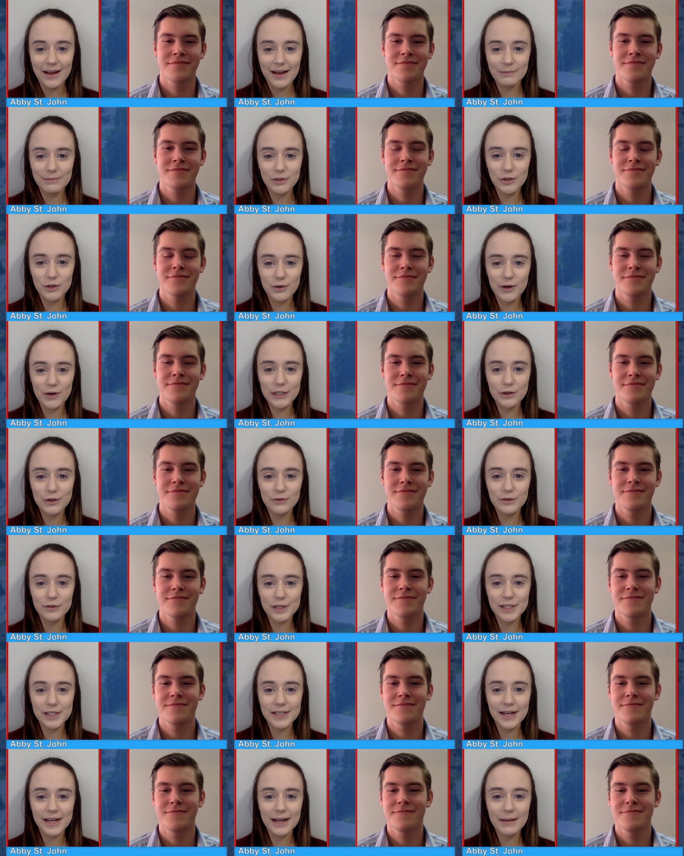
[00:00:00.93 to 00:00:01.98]
Speaker 1: I'm joined
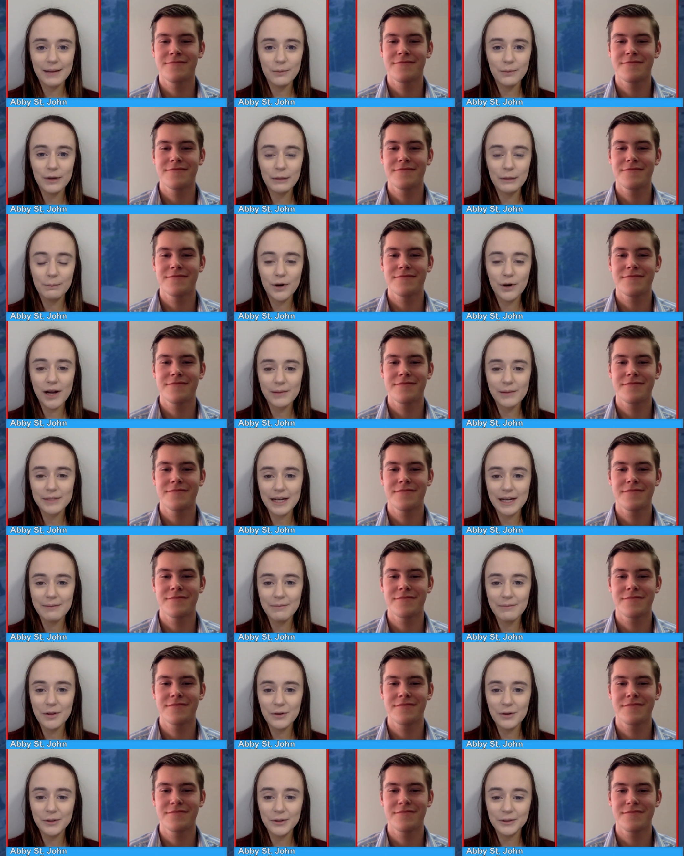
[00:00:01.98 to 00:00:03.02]
over Skype with
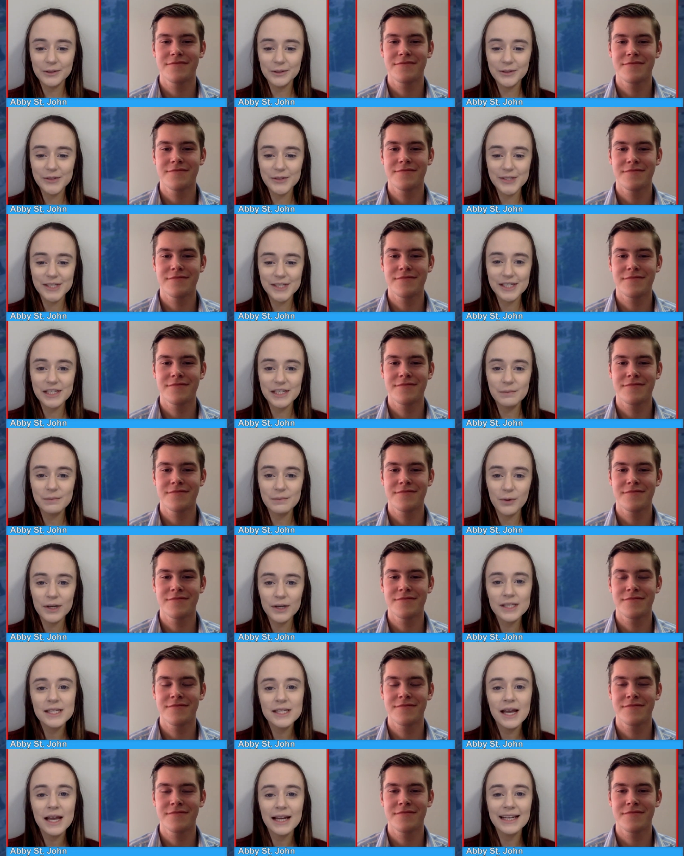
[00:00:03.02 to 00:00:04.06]
Primetime Local News'
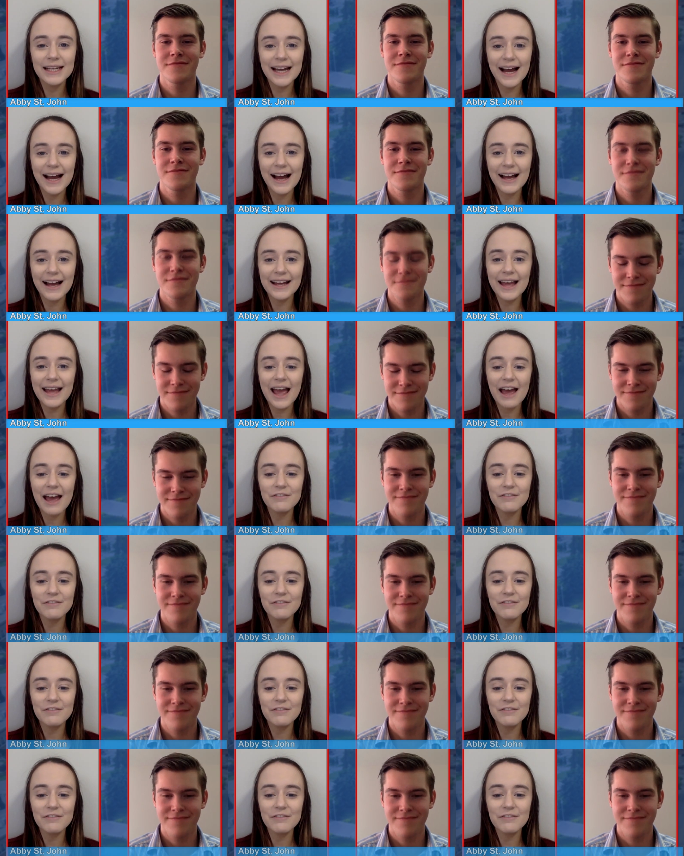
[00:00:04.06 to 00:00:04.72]
sports guy,